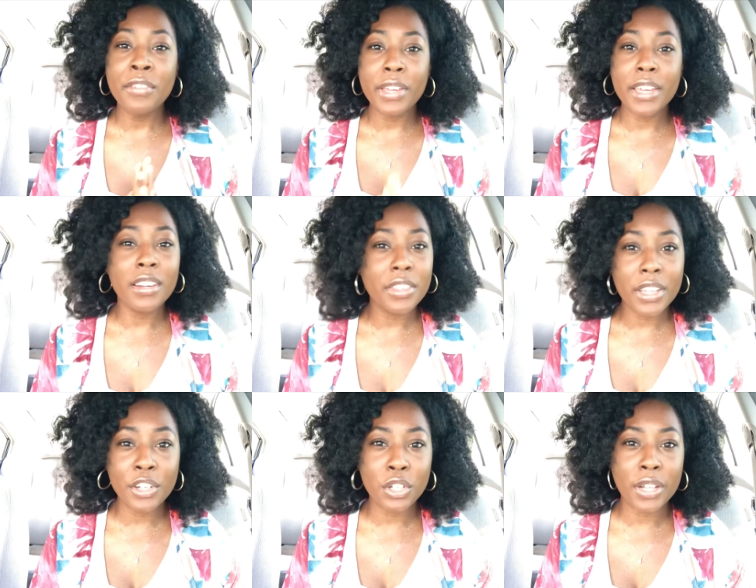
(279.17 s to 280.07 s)
Anything
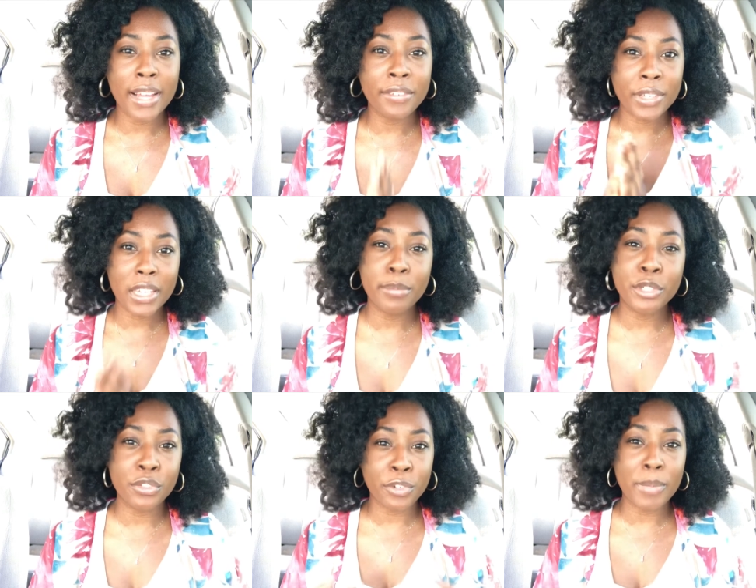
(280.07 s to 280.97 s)
in your life keeps
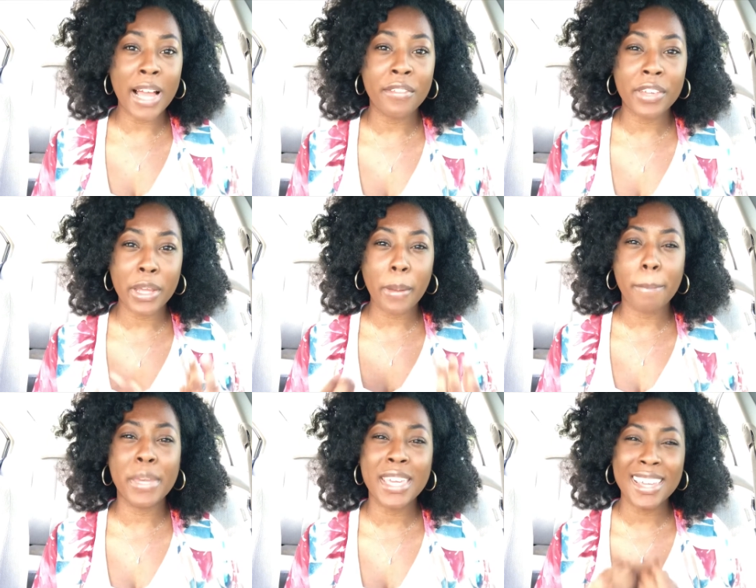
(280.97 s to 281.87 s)
you from having
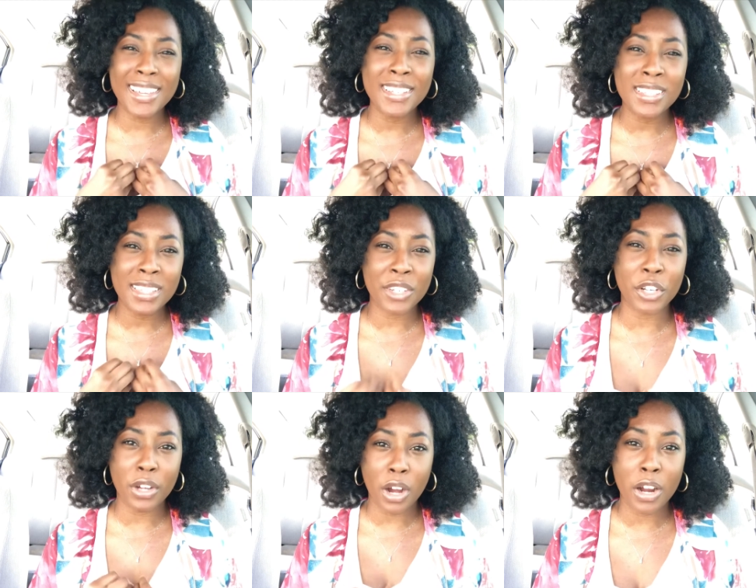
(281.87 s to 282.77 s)
peace in
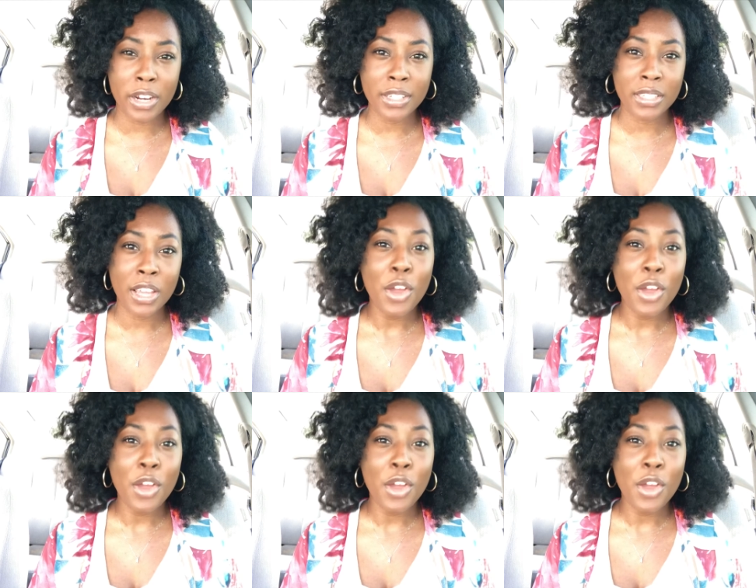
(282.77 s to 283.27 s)
your heart.